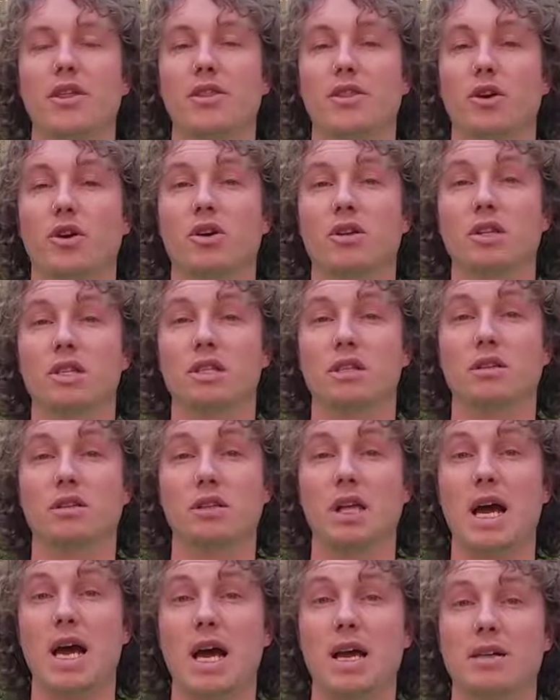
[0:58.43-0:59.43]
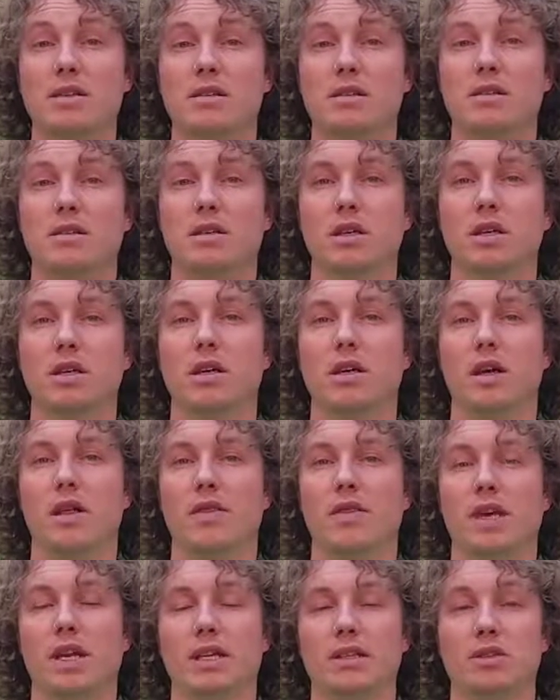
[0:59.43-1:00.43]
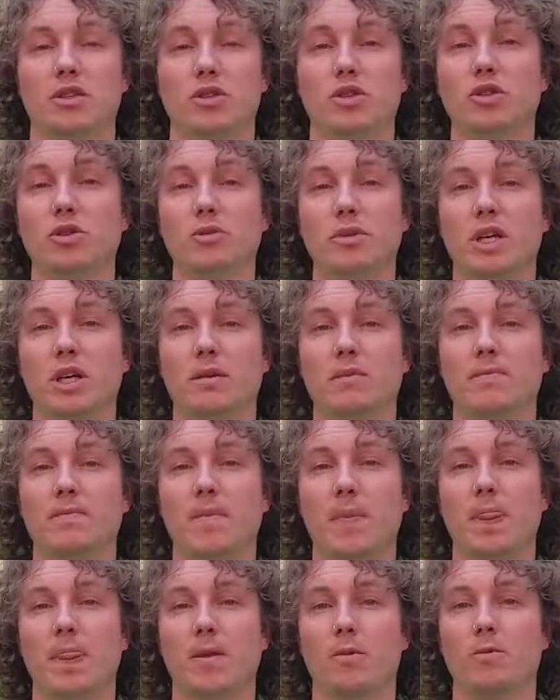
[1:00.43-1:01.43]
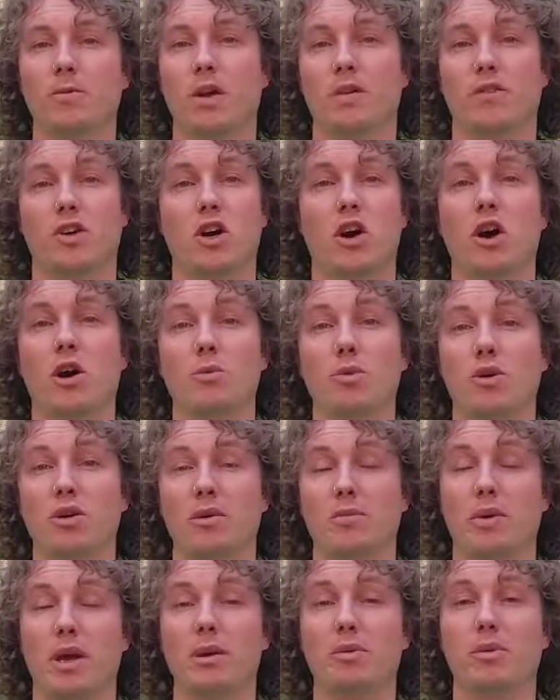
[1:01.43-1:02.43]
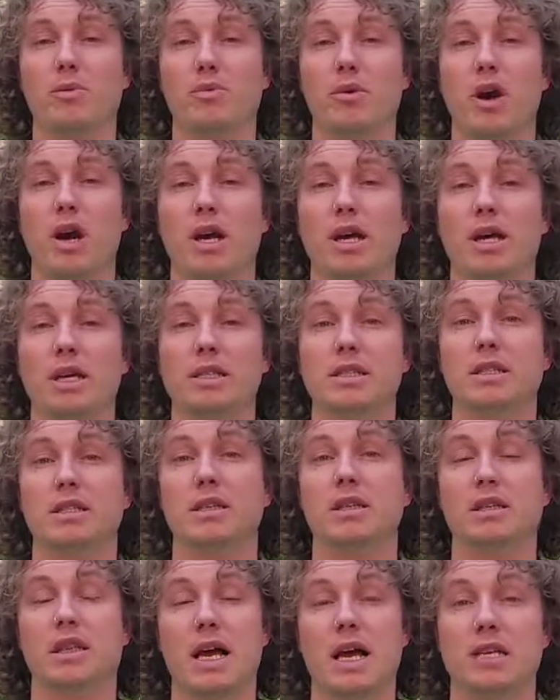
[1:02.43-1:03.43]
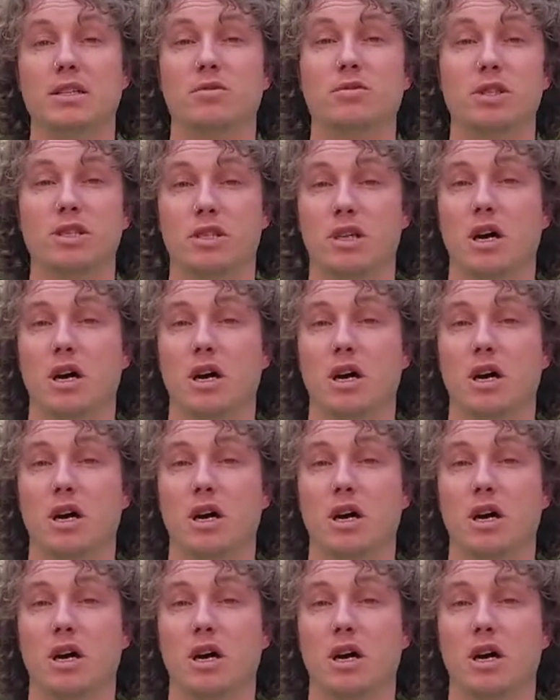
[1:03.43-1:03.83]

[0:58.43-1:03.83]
Third is glass, then it's aluminum, we have cardboard and paper products, and then the last one is